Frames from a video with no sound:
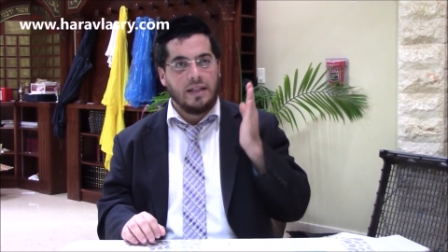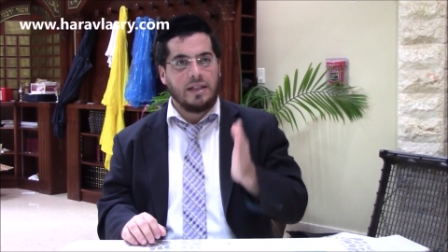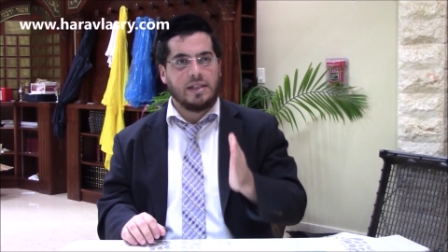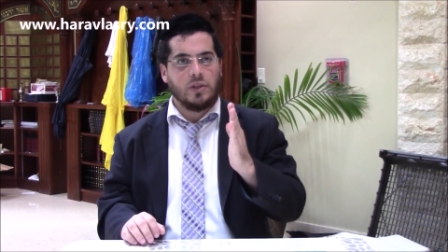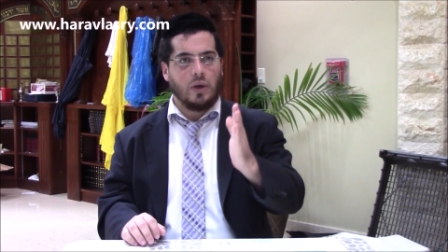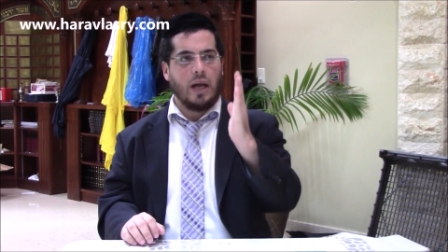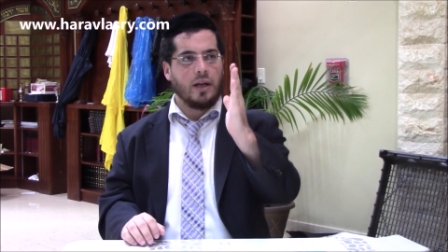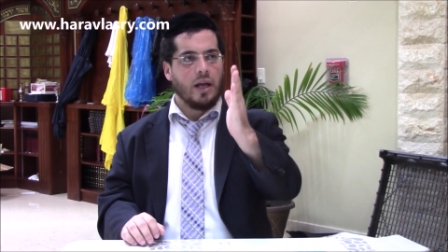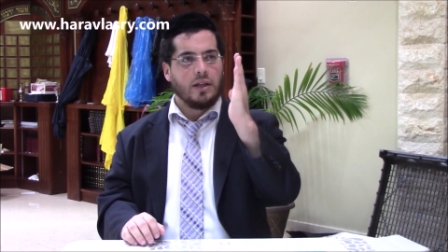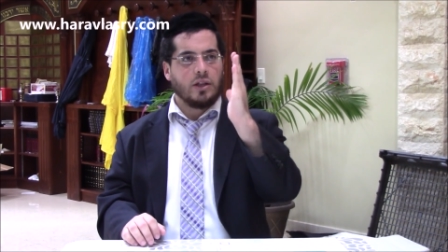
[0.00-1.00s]
This
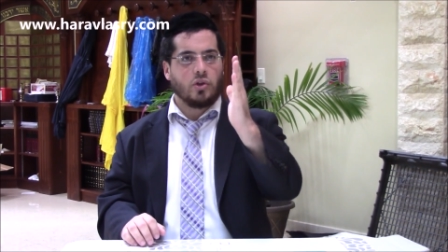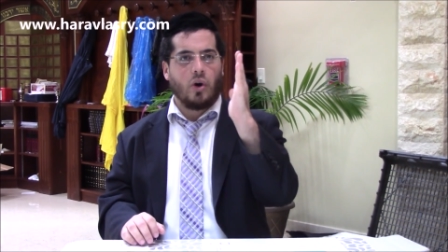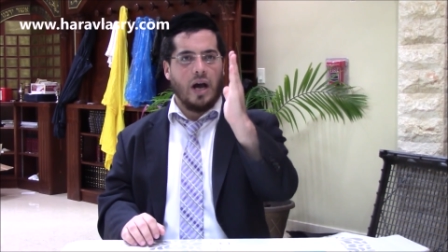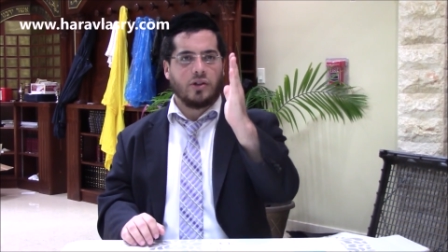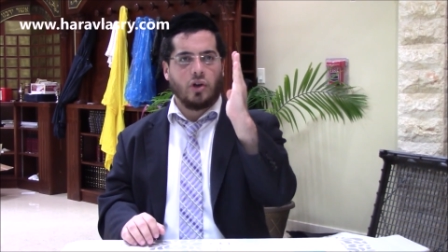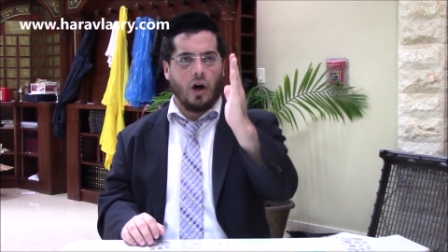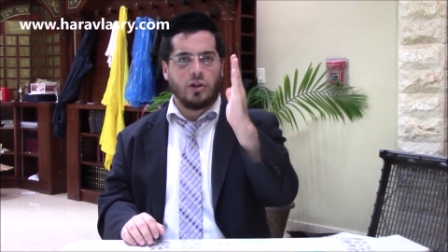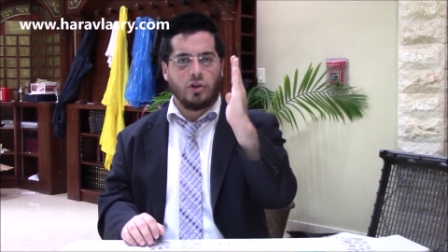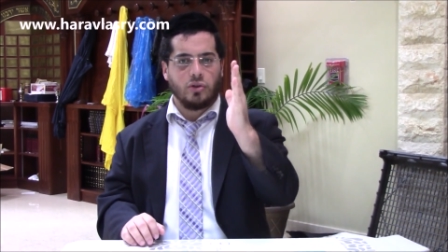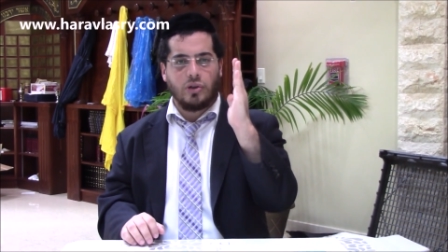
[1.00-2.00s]
one, the Torah
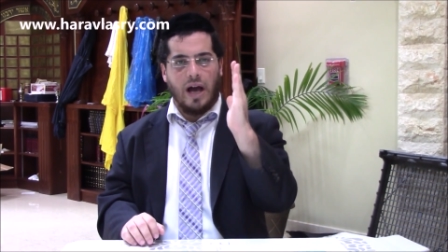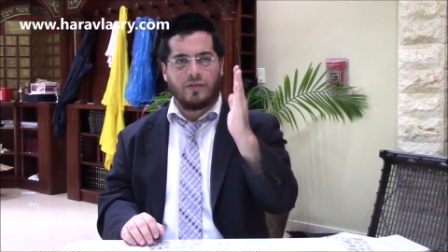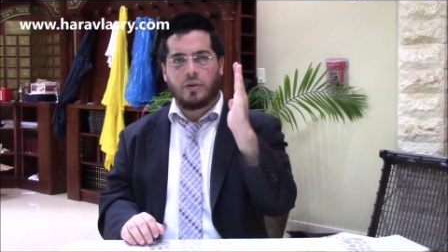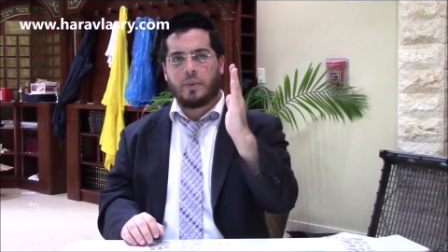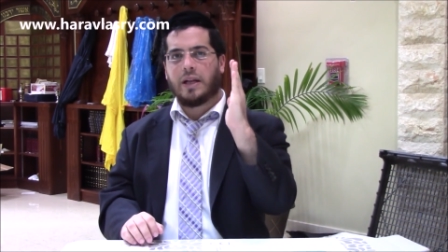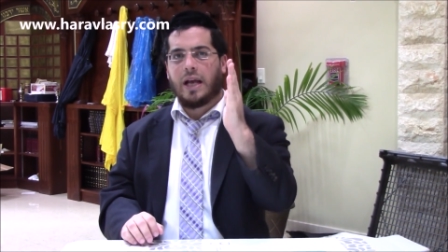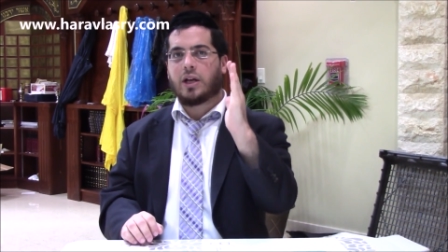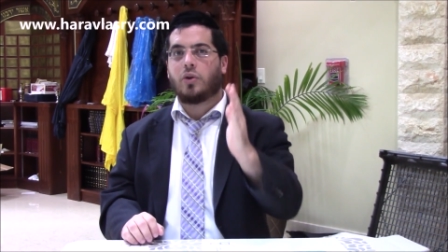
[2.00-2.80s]
told you, to have to be like